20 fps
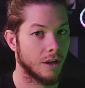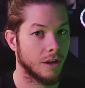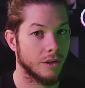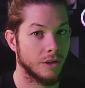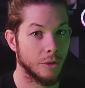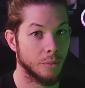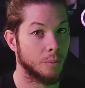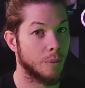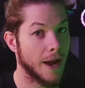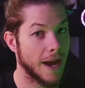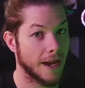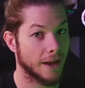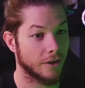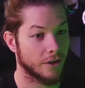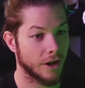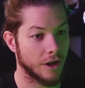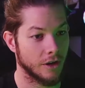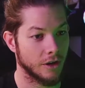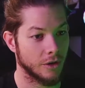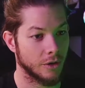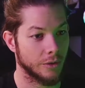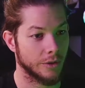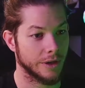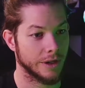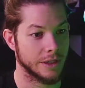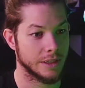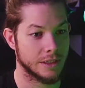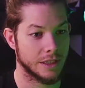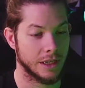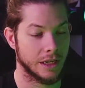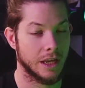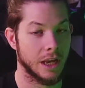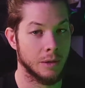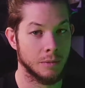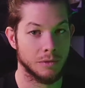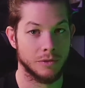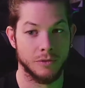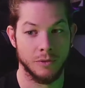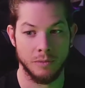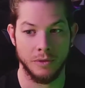the background noise that
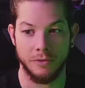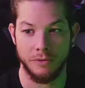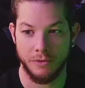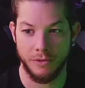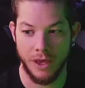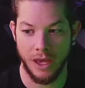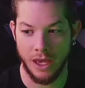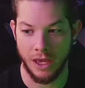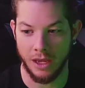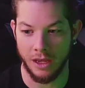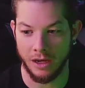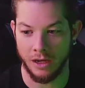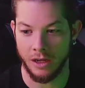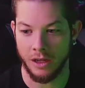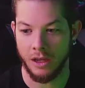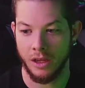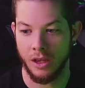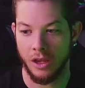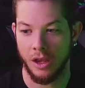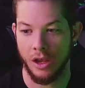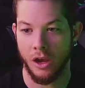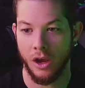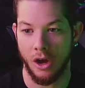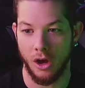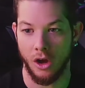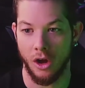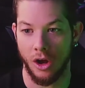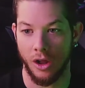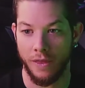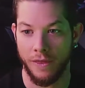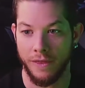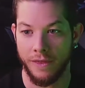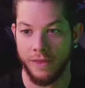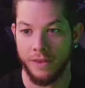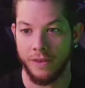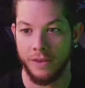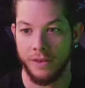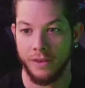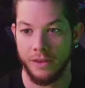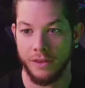comes from the fan on
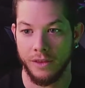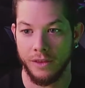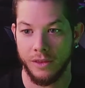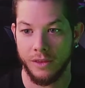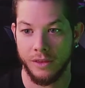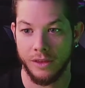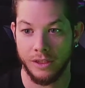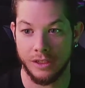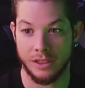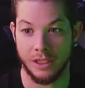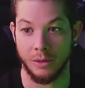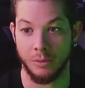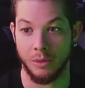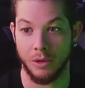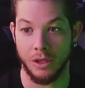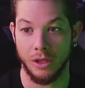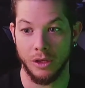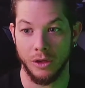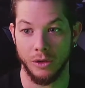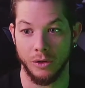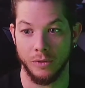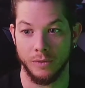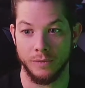the CPU.